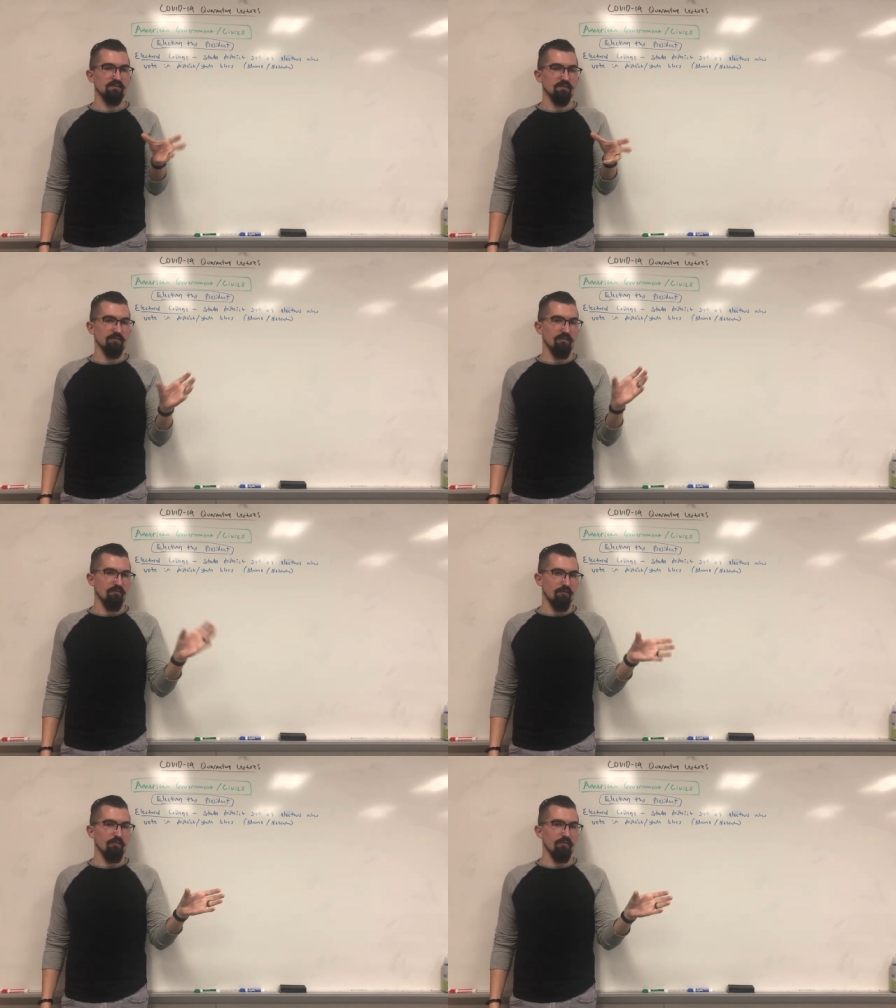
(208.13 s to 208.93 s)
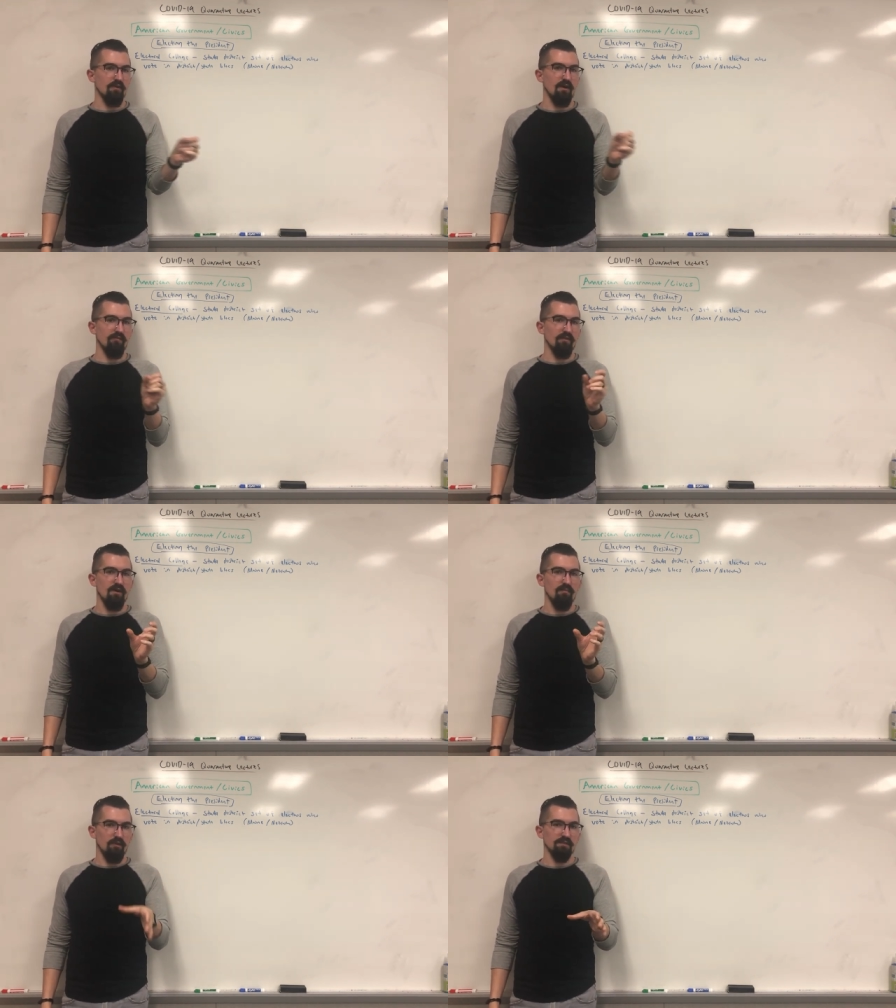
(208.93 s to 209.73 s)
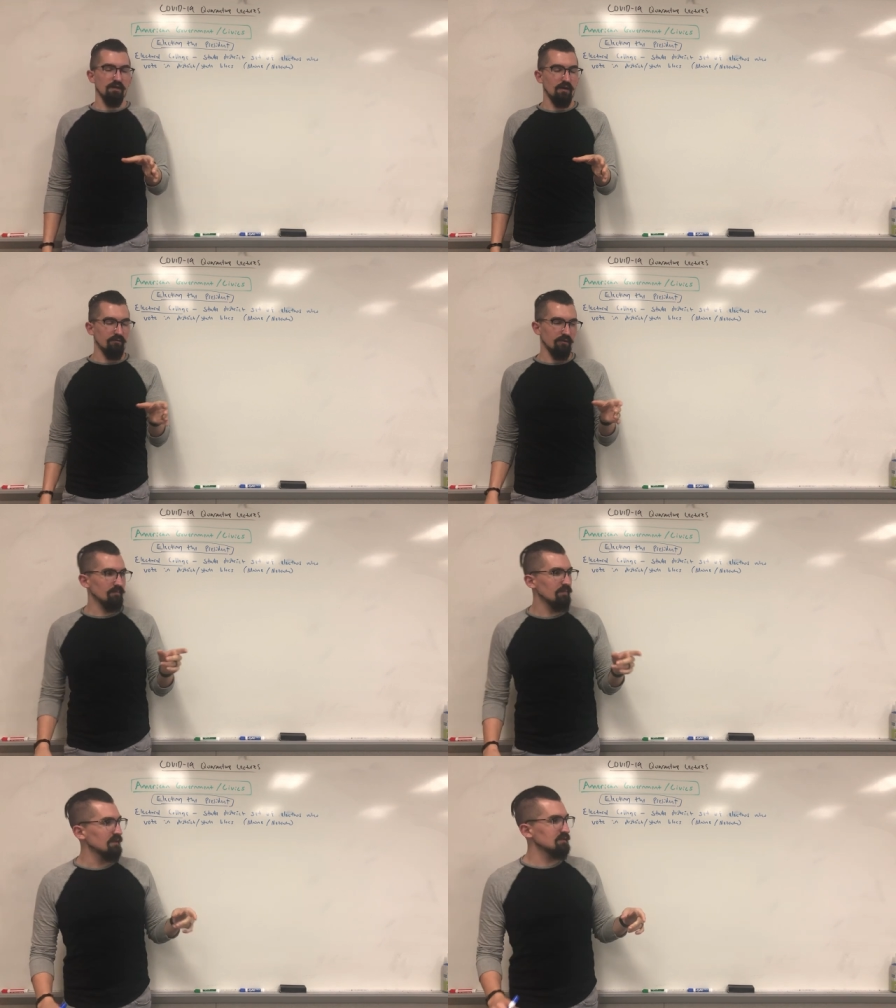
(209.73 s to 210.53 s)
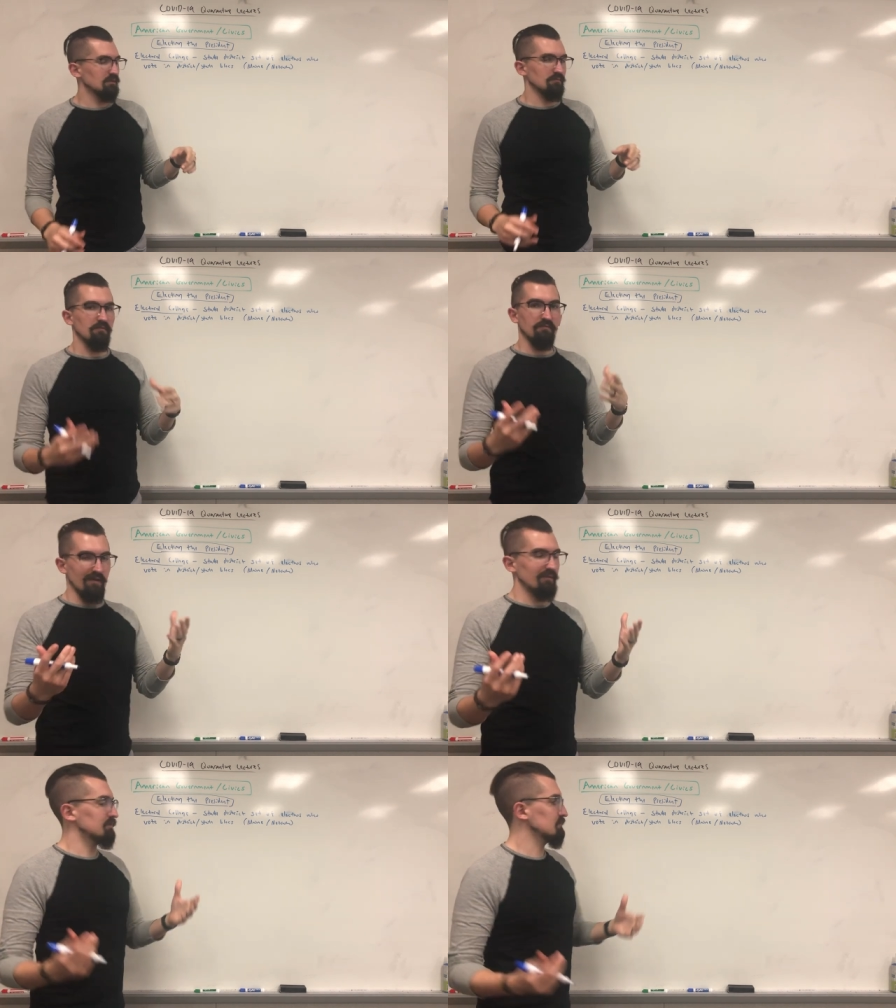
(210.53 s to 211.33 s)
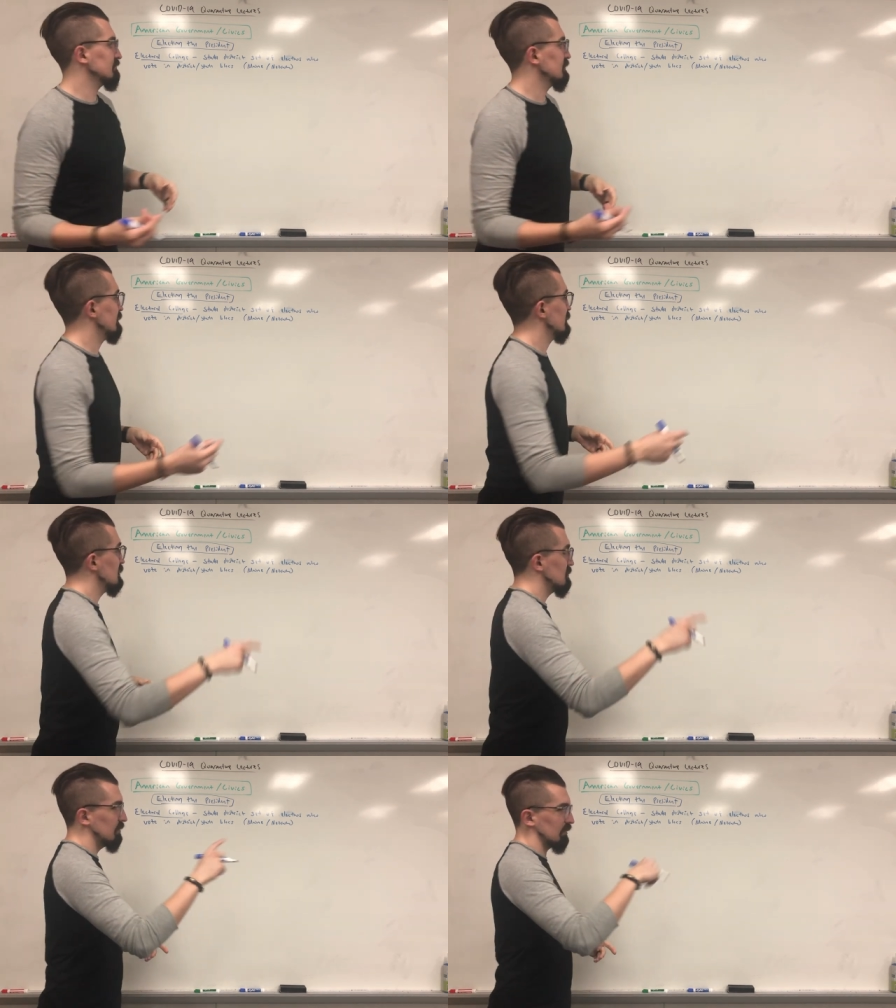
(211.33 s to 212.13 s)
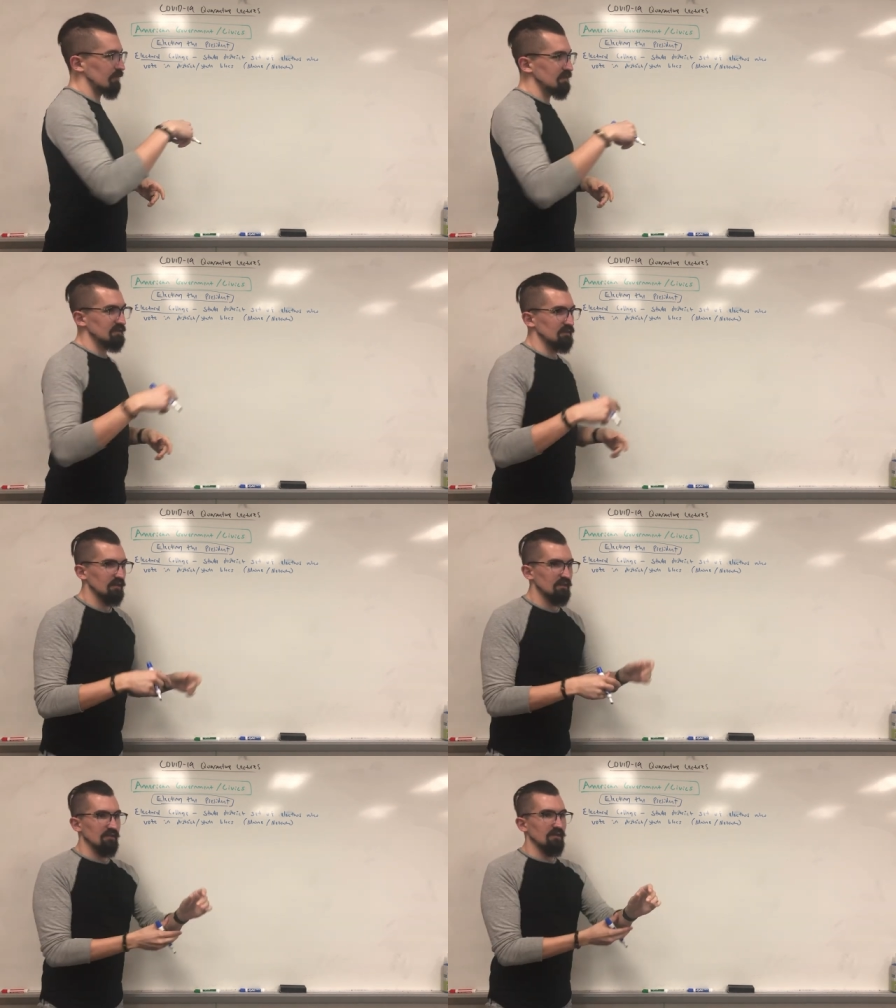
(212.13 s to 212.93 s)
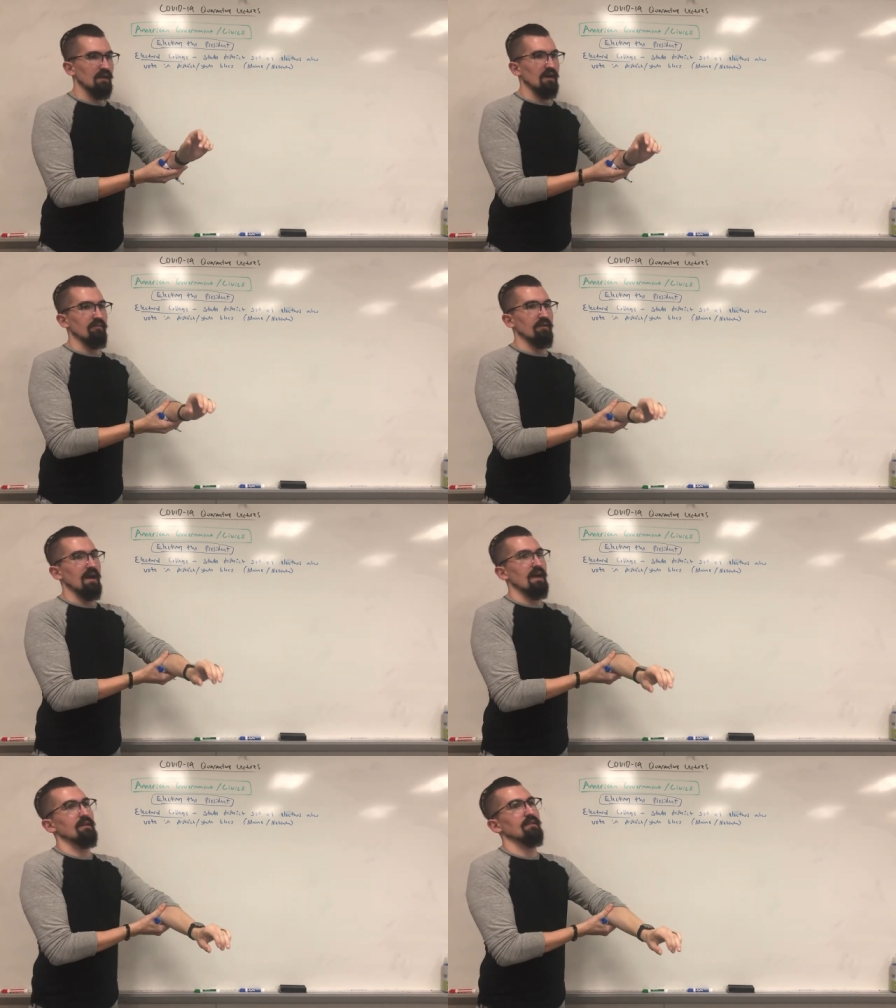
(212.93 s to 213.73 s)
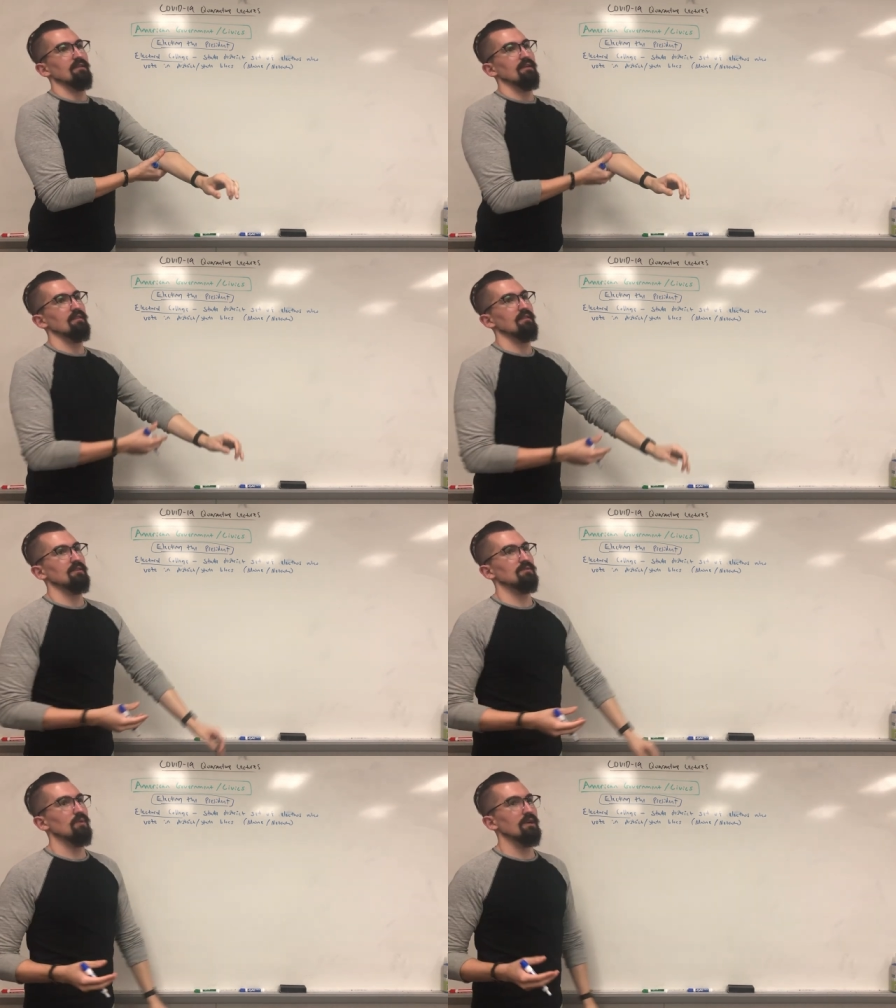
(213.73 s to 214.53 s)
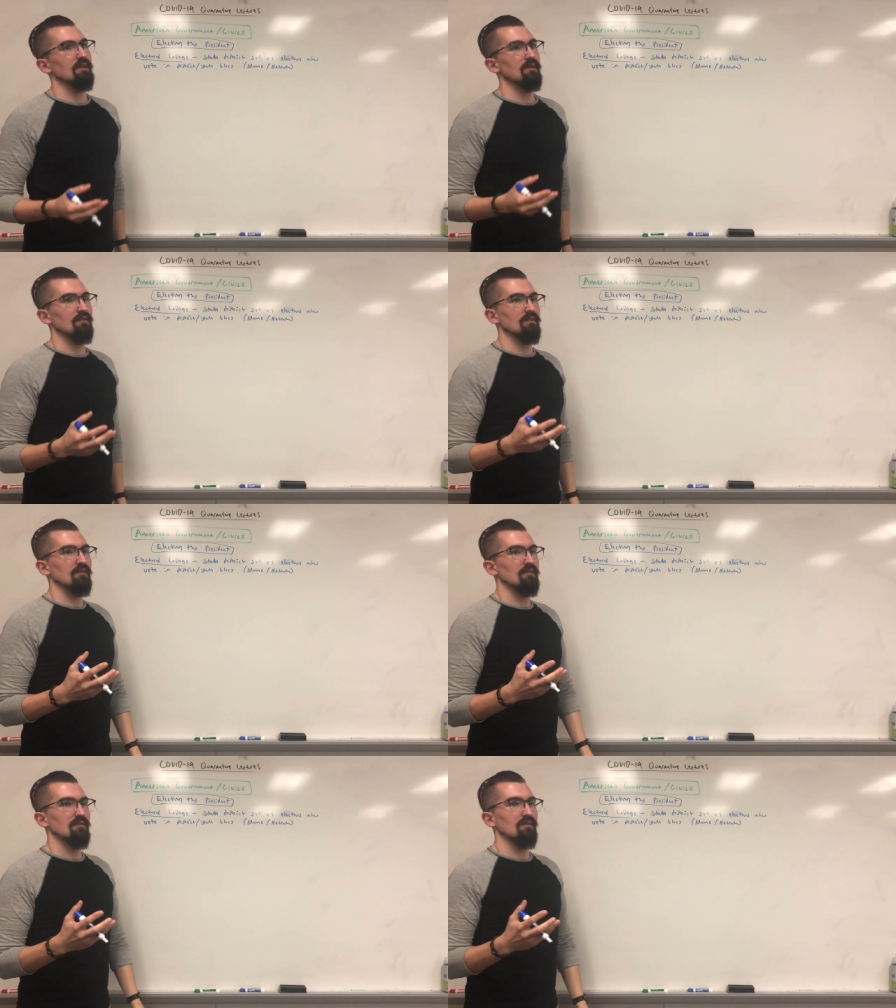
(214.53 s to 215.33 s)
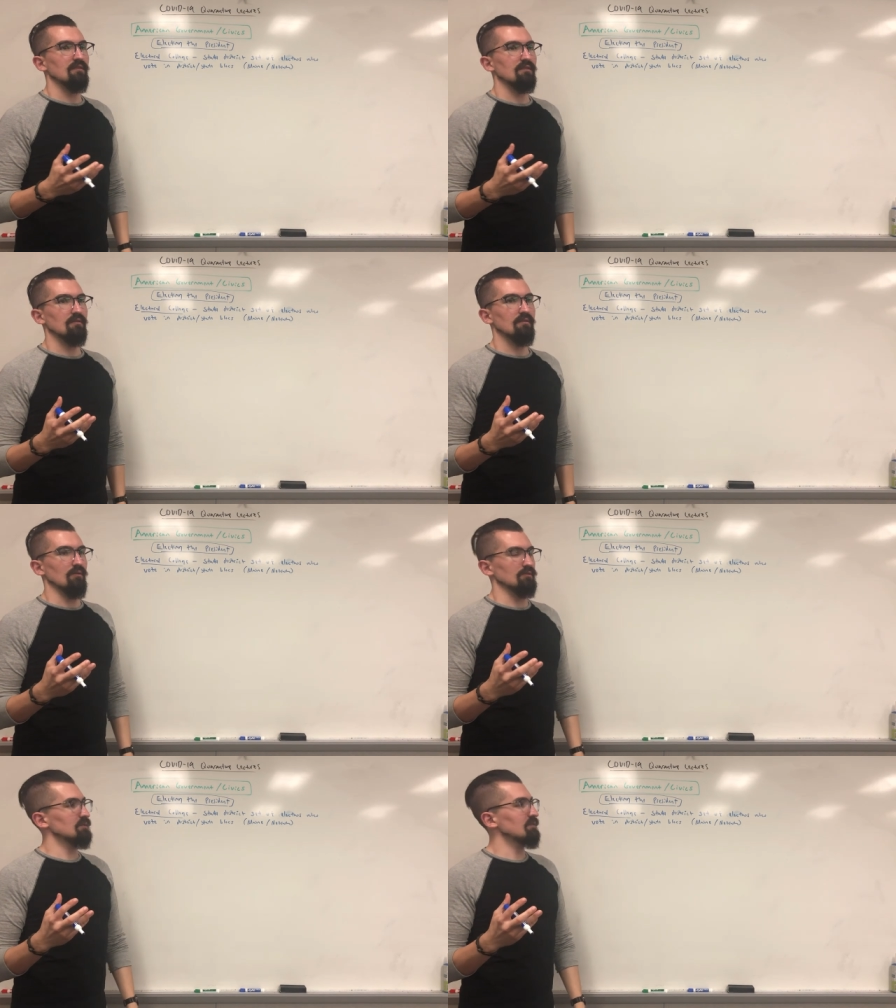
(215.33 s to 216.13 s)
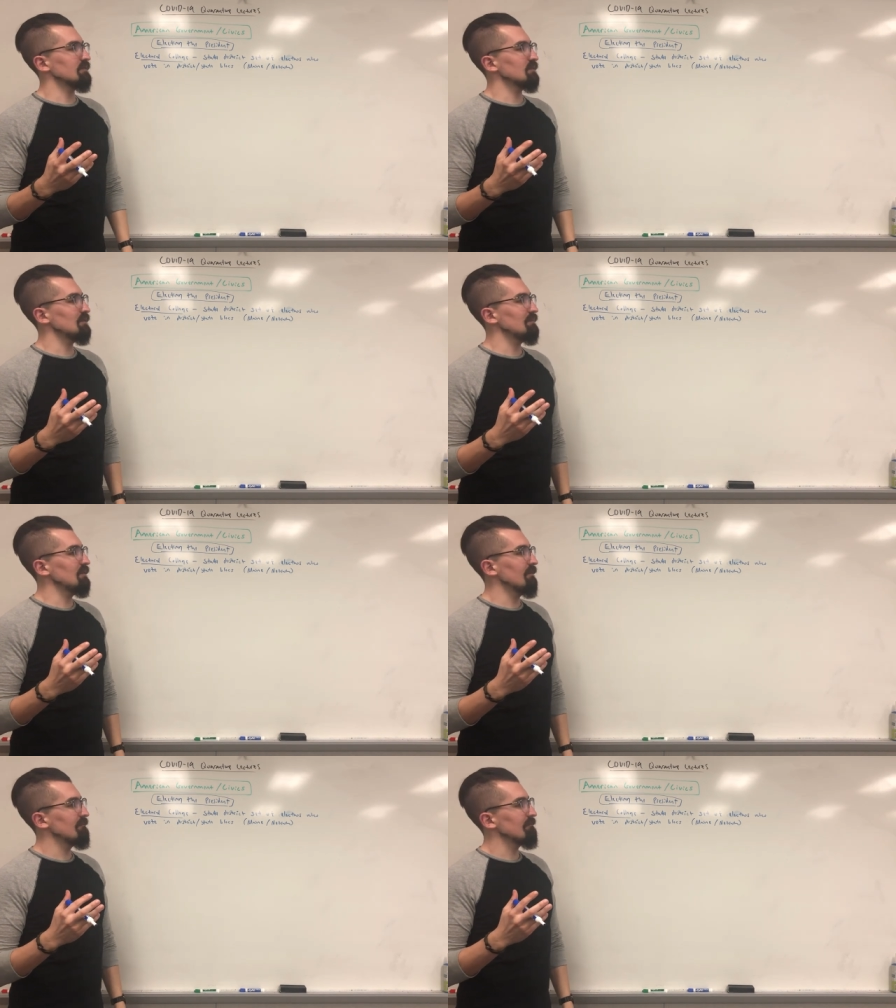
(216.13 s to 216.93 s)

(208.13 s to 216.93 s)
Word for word: So it's gonna be 435 plus 100, so that would be 535. But recently, they have added in the 25th Amendment?